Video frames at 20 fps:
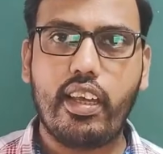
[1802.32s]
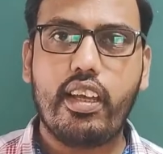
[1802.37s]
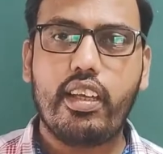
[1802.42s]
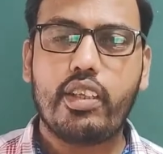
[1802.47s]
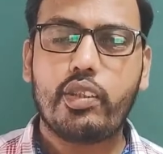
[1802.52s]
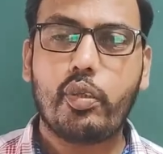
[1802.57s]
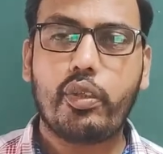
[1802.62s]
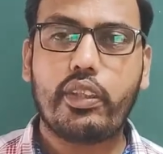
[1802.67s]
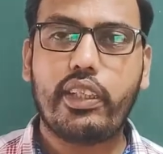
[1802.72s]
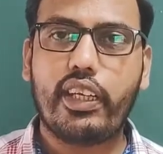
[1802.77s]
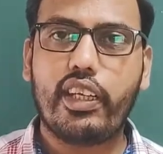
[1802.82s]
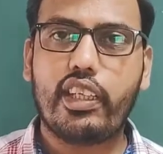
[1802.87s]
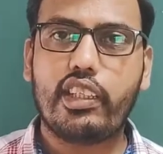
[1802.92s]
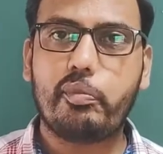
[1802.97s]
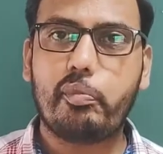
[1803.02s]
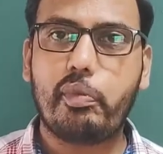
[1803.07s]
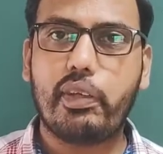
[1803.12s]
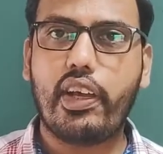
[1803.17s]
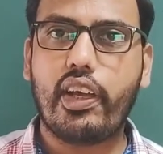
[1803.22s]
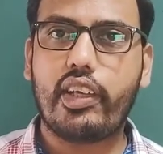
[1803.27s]
So that is
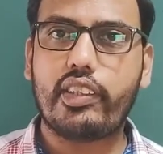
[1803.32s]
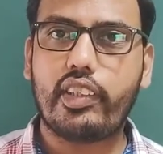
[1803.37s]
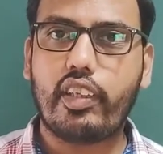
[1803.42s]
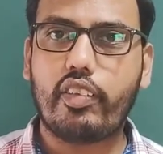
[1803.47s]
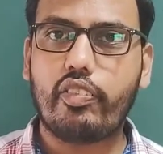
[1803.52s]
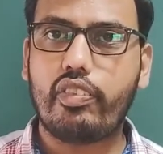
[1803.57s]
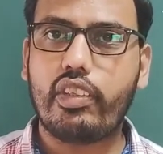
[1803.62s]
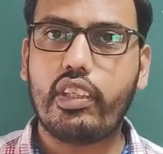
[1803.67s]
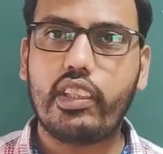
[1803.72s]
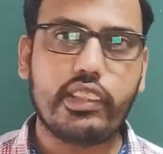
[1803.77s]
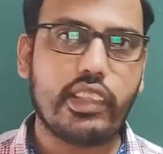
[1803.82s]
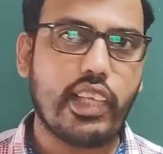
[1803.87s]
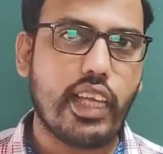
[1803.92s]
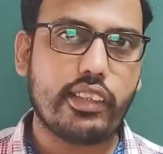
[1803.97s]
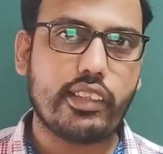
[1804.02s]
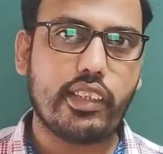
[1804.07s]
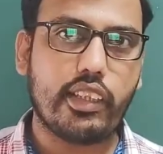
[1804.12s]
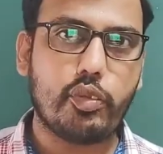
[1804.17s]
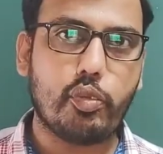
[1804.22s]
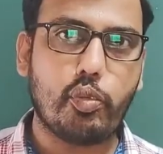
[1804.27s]
because of these
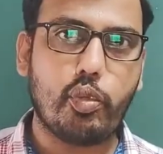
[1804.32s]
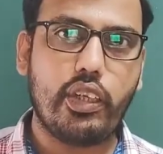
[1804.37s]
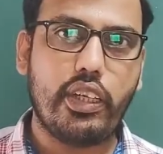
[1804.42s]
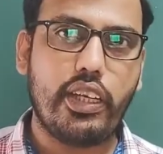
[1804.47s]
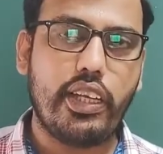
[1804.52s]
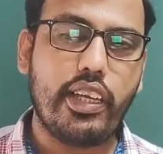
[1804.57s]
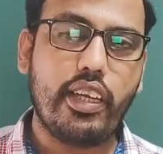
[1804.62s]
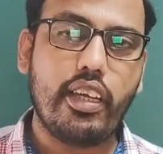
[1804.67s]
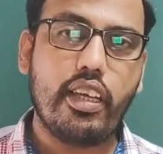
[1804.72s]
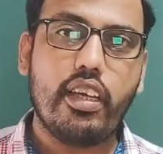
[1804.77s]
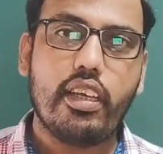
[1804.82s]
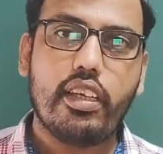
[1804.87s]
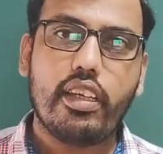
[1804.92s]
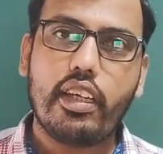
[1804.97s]
gases only.